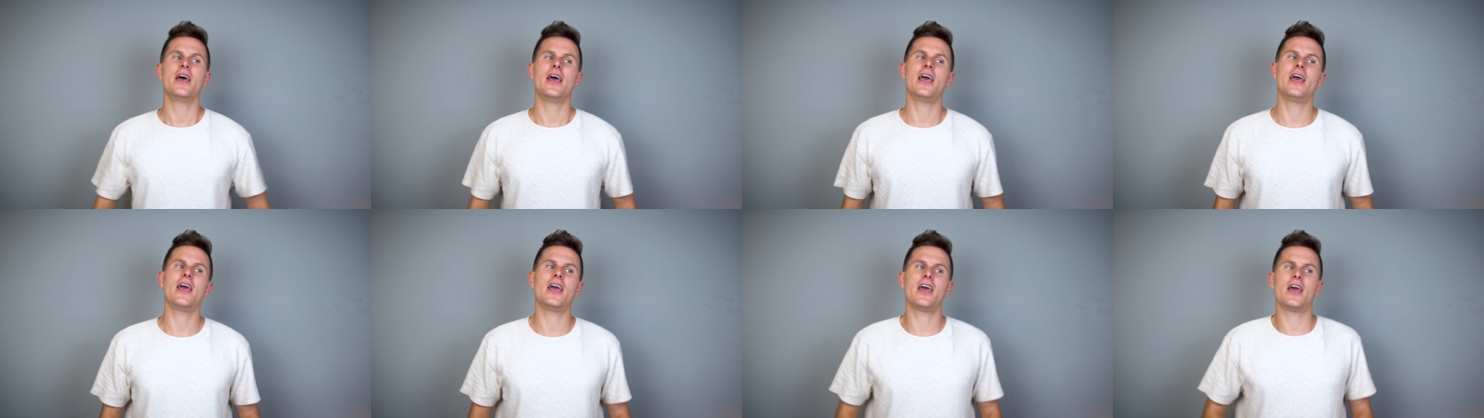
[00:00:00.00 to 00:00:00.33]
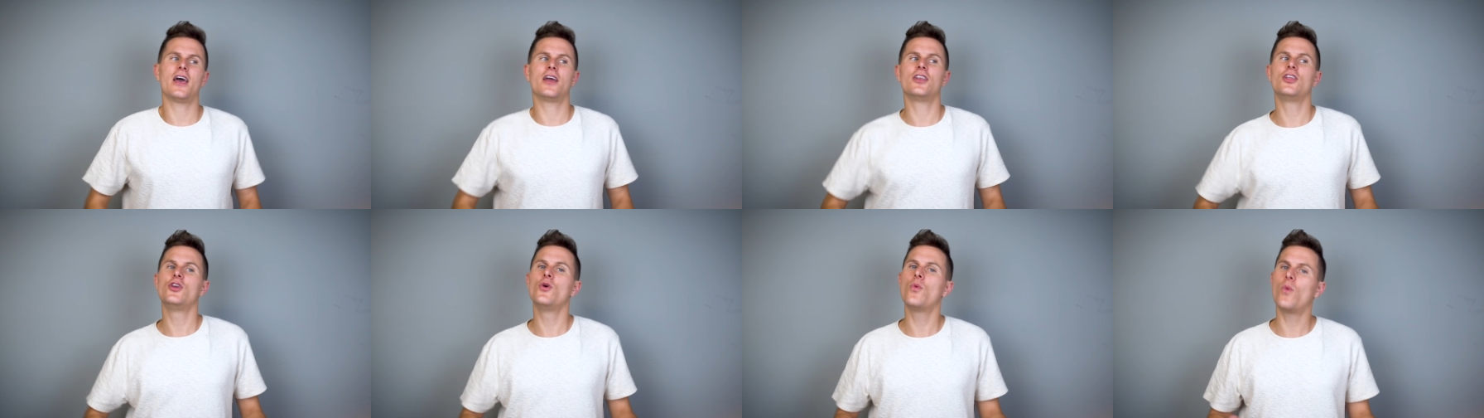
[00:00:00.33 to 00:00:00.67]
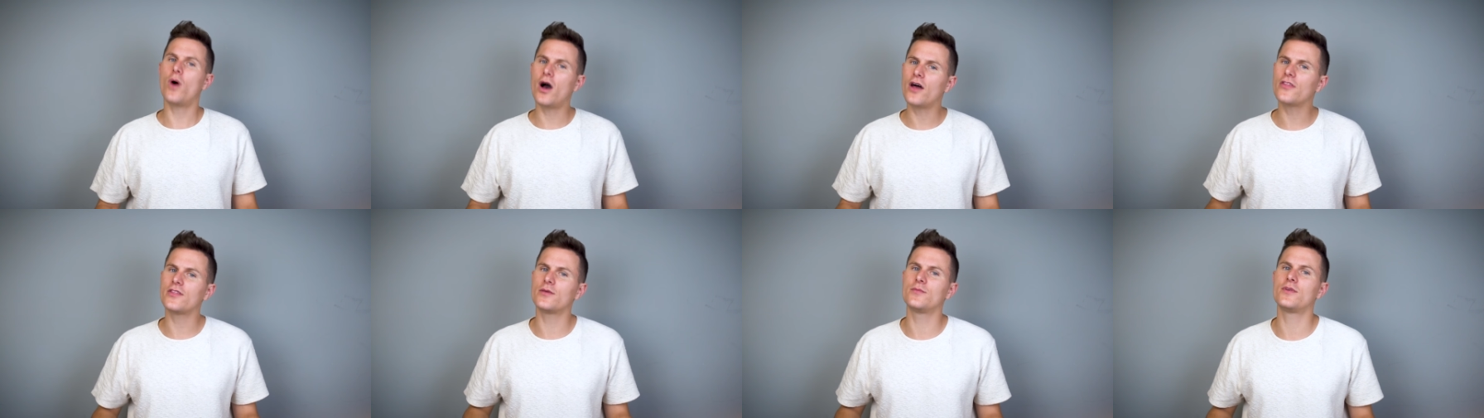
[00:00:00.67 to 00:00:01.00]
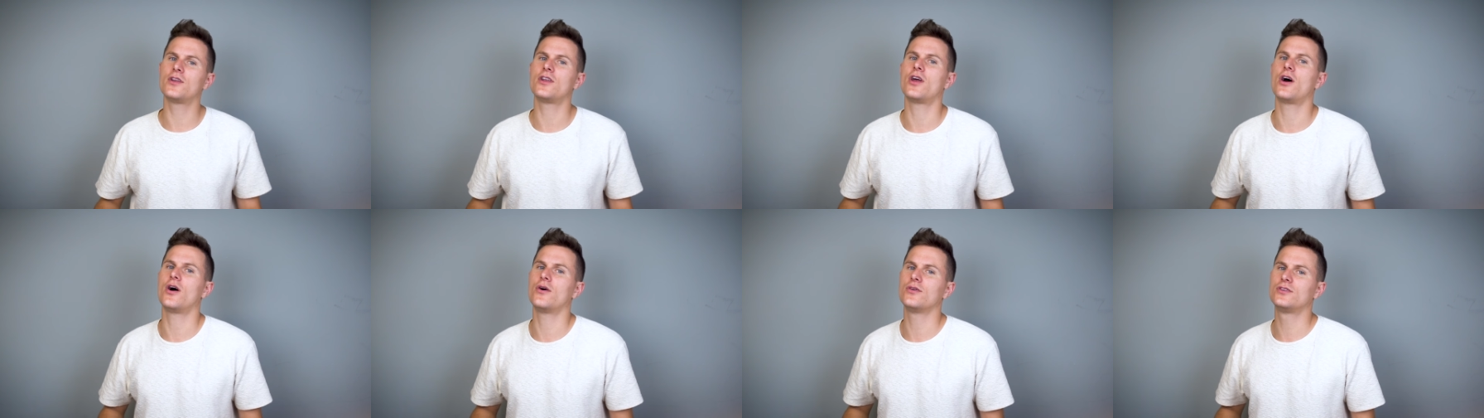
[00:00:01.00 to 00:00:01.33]
And you want them
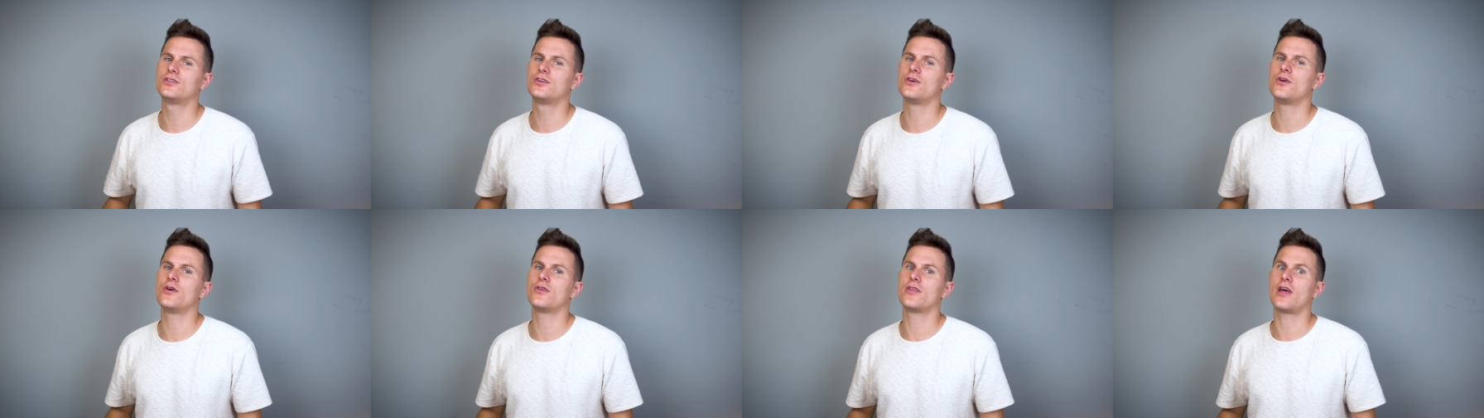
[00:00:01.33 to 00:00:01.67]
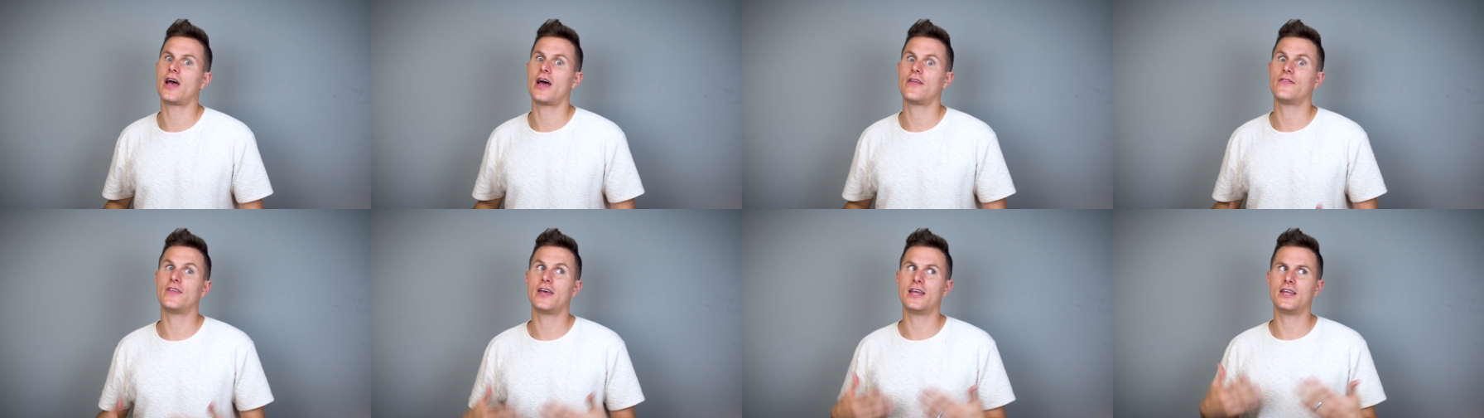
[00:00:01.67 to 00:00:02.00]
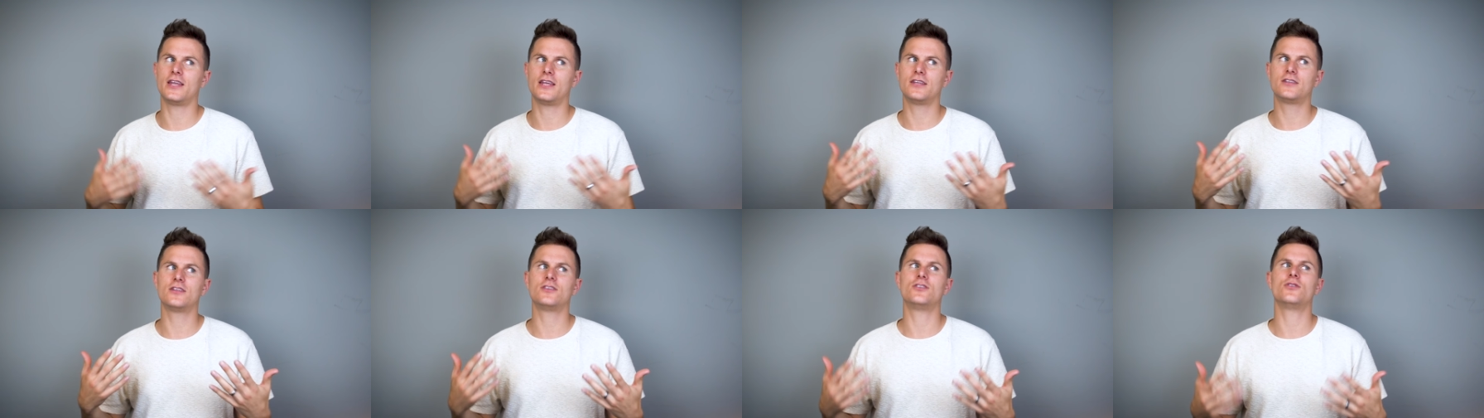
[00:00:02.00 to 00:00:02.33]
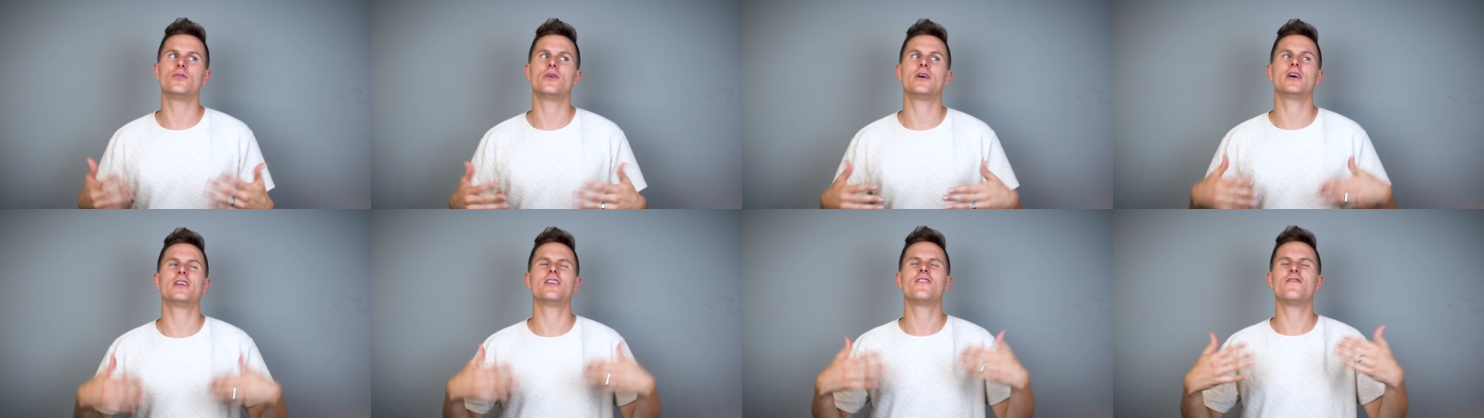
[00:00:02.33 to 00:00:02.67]
to know too that they need to do
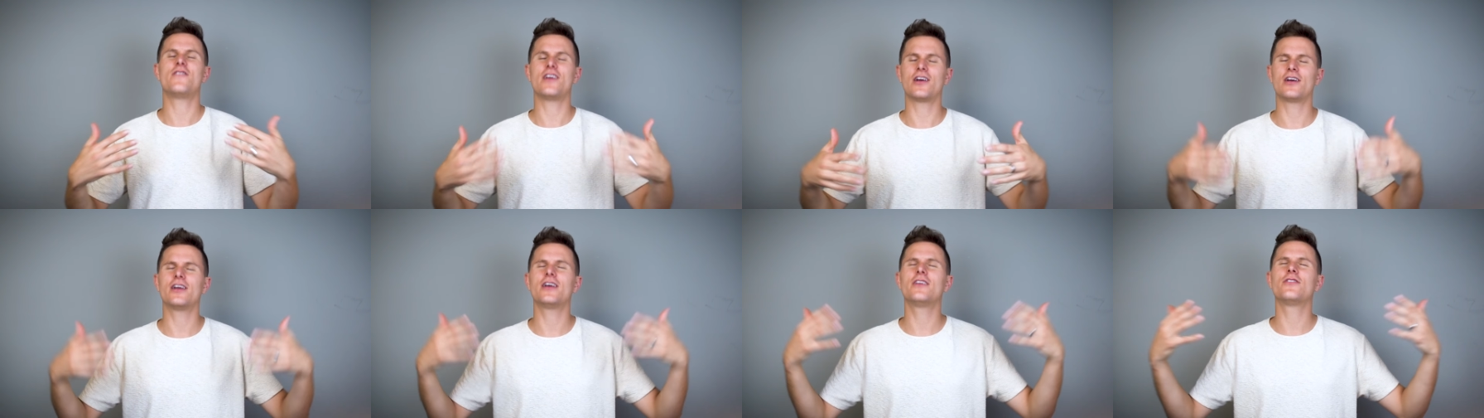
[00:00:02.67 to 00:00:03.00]
it in a very